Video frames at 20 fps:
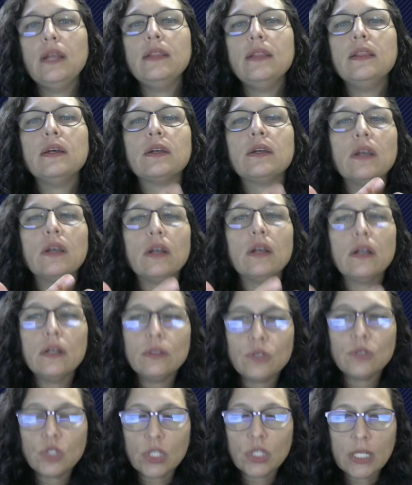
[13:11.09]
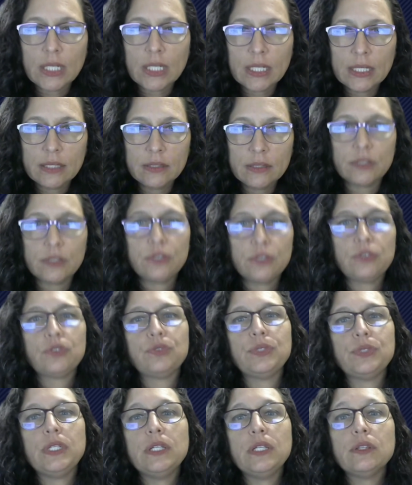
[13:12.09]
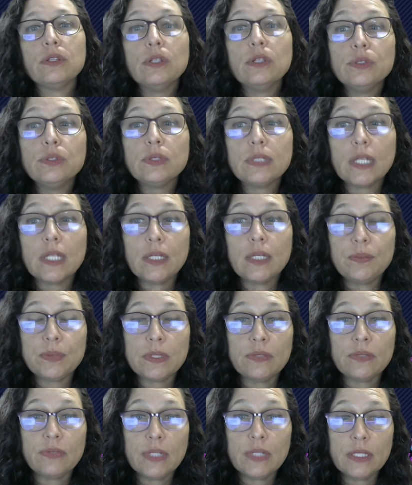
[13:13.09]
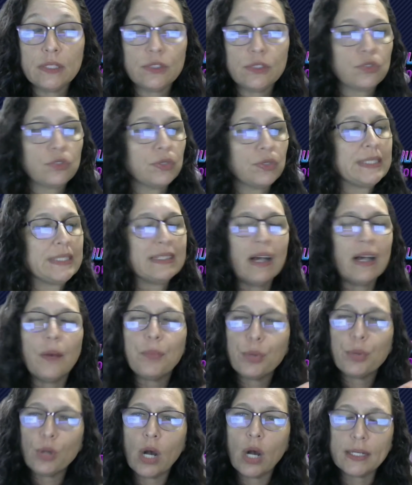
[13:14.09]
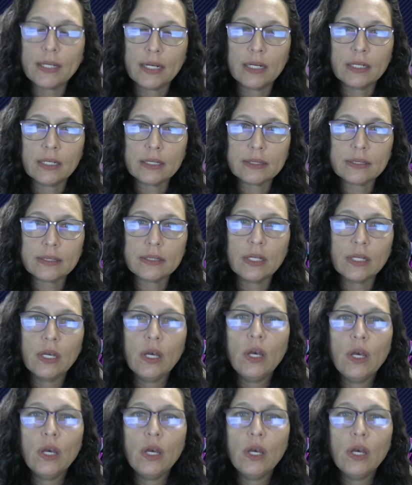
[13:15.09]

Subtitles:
in the coaching industry, those types of industries, not products,